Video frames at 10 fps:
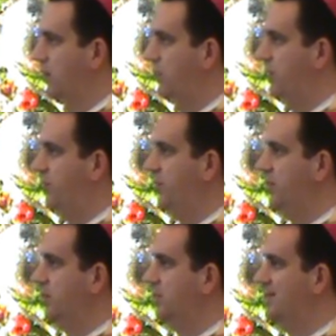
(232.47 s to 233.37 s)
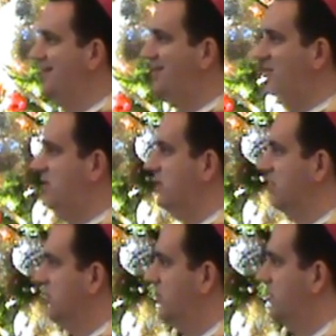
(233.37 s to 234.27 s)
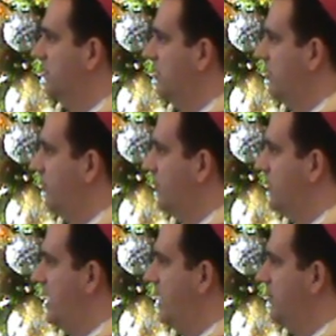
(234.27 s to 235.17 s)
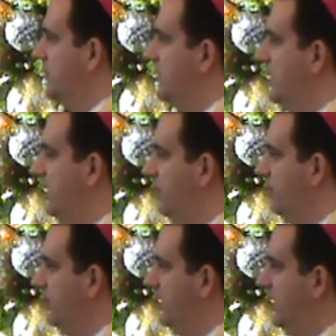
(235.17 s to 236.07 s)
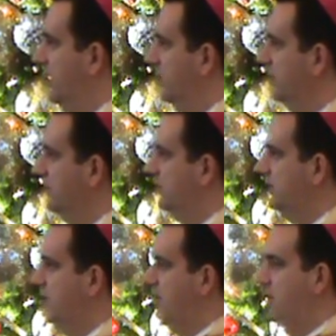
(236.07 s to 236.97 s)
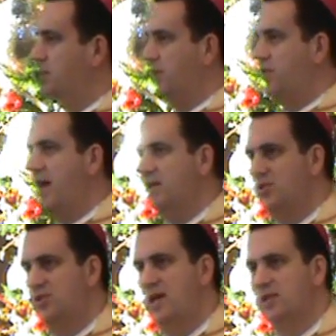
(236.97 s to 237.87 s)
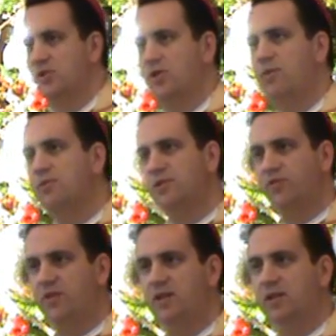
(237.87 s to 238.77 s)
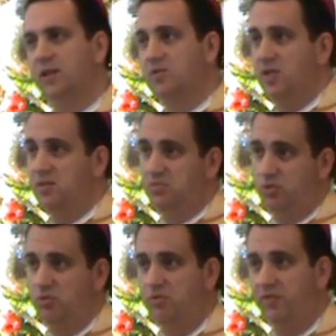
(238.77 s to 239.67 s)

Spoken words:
We feel distant from time to time from God. But that sense, those feelings, they're true